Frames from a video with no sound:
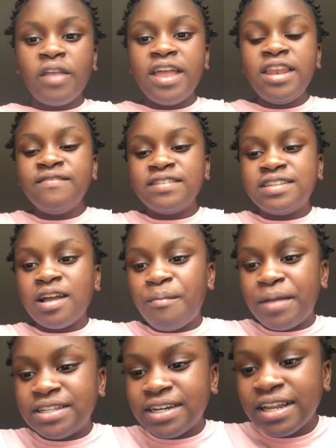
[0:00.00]
I knew it would stick on
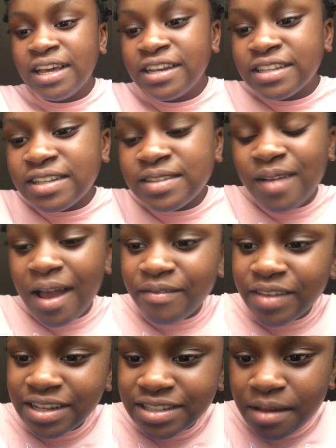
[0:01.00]
my tongue. This is why,
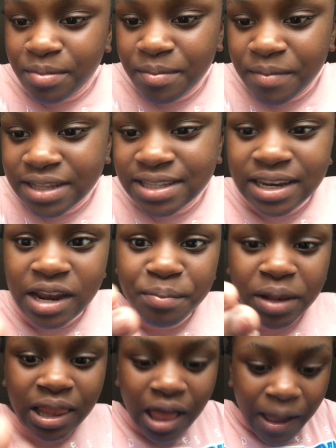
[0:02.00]
because I've been messing up
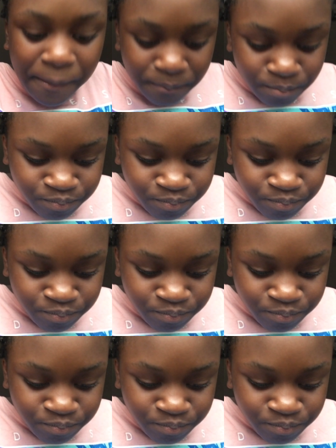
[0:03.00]
a lot.